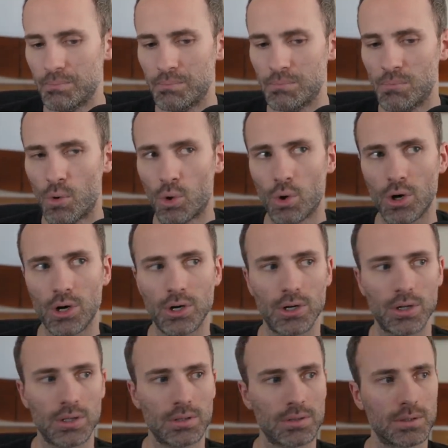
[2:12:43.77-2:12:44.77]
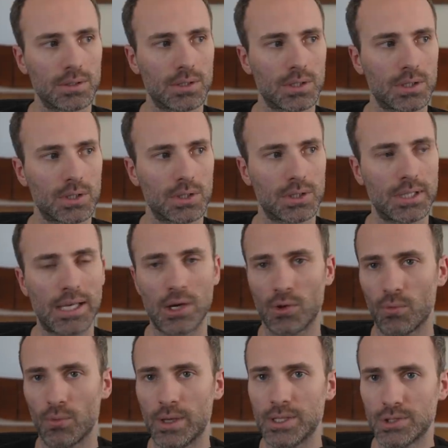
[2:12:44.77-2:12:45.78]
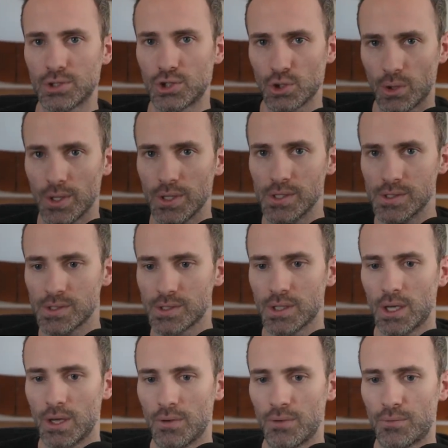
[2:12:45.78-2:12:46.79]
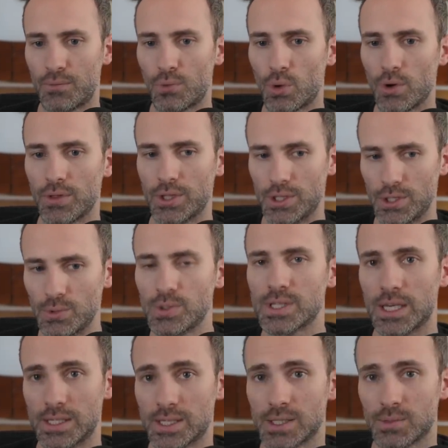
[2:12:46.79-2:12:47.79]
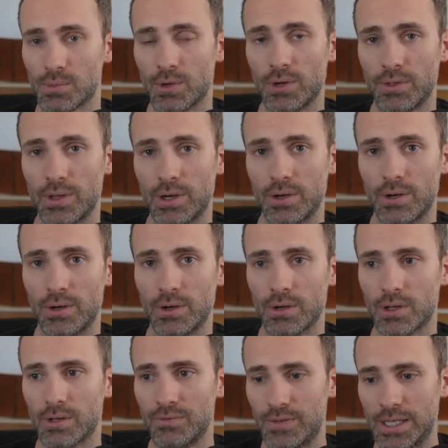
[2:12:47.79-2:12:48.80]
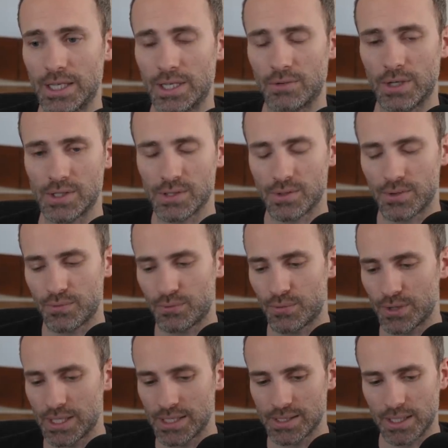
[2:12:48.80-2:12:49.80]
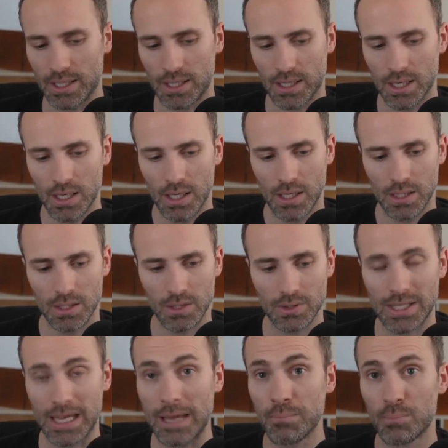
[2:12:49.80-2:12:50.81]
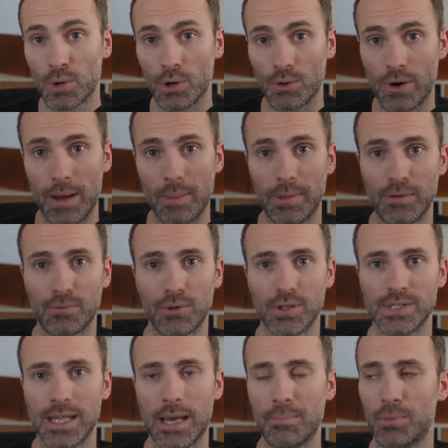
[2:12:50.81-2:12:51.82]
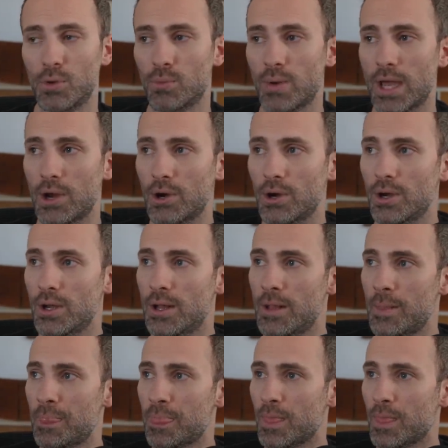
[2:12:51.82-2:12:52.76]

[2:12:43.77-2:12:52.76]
a more clear win choice for the use cases where they're convenient, right? So th for things like you know, game programming, for example, where